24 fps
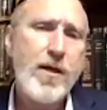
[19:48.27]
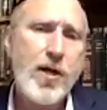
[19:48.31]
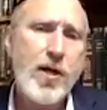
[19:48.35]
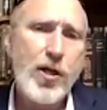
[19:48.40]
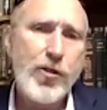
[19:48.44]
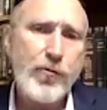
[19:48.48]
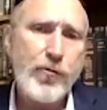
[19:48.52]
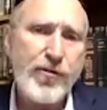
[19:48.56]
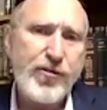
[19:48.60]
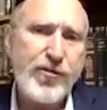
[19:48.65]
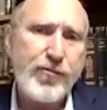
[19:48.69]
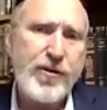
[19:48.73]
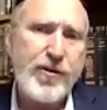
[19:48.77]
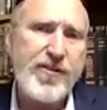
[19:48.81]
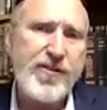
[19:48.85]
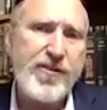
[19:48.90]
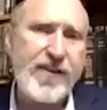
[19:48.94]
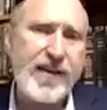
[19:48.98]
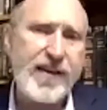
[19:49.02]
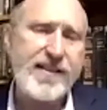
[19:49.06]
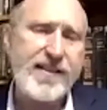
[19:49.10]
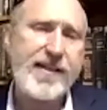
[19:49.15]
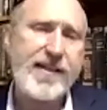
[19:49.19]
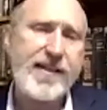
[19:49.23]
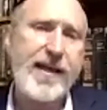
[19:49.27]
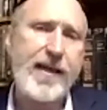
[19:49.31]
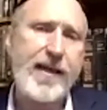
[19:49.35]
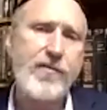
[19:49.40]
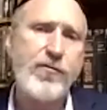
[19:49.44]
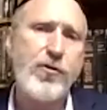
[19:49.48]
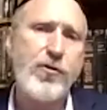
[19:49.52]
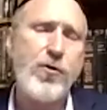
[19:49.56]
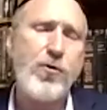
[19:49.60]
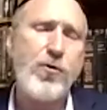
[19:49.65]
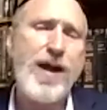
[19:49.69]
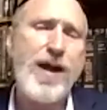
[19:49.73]
There are three things they can't
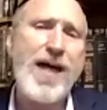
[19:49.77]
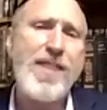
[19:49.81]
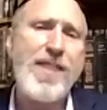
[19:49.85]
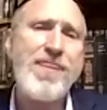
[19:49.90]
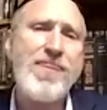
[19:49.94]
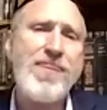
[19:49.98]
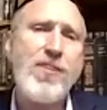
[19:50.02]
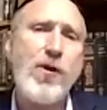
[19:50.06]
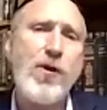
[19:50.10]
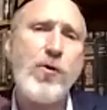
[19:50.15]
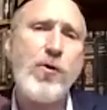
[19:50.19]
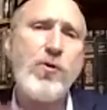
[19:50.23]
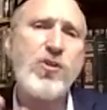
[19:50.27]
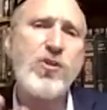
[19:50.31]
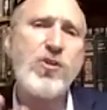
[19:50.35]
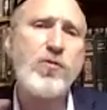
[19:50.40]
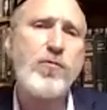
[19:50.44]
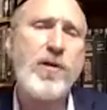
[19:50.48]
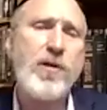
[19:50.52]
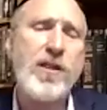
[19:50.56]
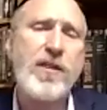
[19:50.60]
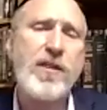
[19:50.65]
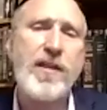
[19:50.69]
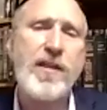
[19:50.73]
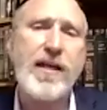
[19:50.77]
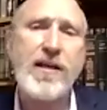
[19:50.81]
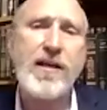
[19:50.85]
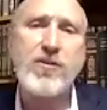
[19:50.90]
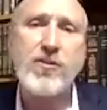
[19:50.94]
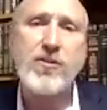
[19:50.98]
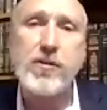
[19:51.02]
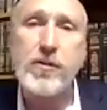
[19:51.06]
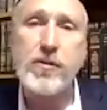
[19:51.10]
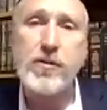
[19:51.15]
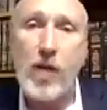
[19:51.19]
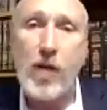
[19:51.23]
do, and those three
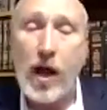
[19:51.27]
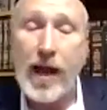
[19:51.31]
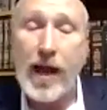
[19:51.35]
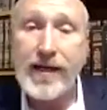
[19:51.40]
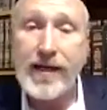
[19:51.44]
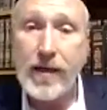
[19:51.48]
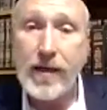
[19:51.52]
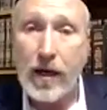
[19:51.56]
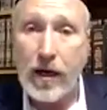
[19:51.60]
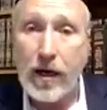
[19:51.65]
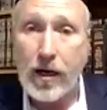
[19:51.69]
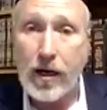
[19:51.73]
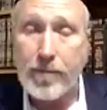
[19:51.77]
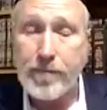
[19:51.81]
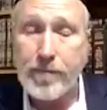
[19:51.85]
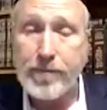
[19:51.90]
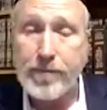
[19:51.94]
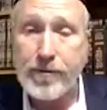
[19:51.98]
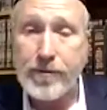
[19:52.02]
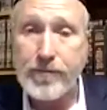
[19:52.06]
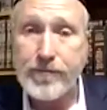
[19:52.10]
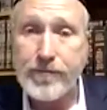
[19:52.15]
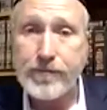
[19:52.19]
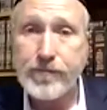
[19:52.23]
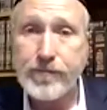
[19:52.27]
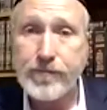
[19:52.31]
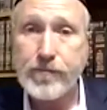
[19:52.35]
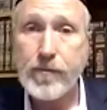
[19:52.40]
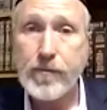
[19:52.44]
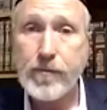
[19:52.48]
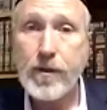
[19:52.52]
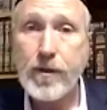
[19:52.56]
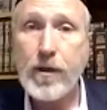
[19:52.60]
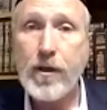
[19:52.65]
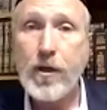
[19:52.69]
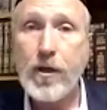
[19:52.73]
things line up
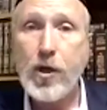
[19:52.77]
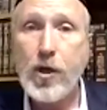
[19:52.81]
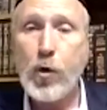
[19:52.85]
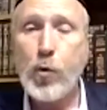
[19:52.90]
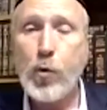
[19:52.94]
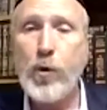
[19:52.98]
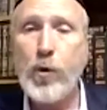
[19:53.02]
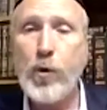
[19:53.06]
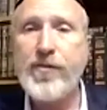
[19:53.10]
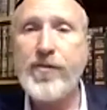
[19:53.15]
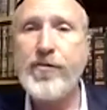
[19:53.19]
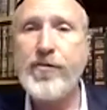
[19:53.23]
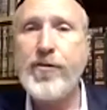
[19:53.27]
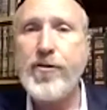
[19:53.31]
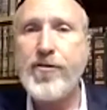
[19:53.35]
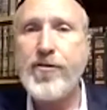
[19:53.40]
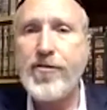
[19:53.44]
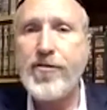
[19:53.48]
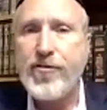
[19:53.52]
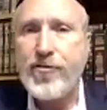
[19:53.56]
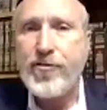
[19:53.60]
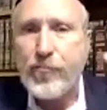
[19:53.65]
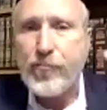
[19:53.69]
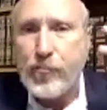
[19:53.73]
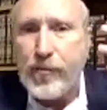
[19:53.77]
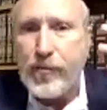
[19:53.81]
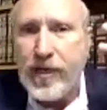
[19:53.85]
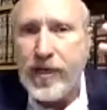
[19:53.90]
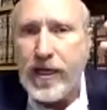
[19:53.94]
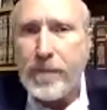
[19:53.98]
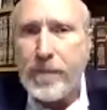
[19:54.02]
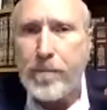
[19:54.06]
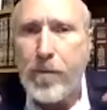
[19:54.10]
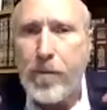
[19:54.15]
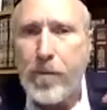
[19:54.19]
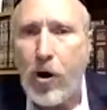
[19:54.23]
with the
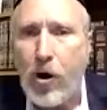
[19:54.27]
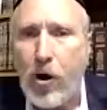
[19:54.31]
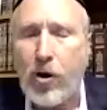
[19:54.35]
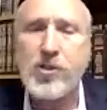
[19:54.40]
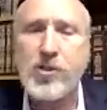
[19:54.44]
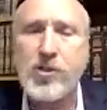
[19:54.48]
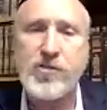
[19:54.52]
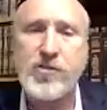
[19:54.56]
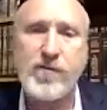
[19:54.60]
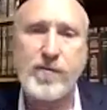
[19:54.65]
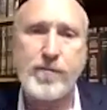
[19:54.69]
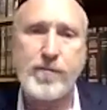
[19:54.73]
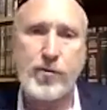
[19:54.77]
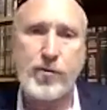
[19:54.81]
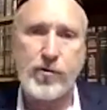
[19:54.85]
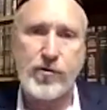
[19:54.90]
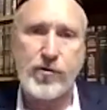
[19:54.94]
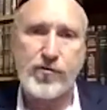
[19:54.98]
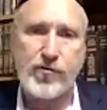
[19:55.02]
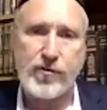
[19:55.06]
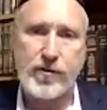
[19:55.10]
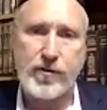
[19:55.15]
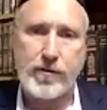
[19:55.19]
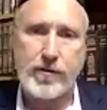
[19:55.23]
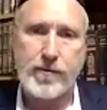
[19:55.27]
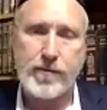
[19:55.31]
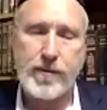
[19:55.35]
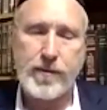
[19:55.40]
three parts of a person.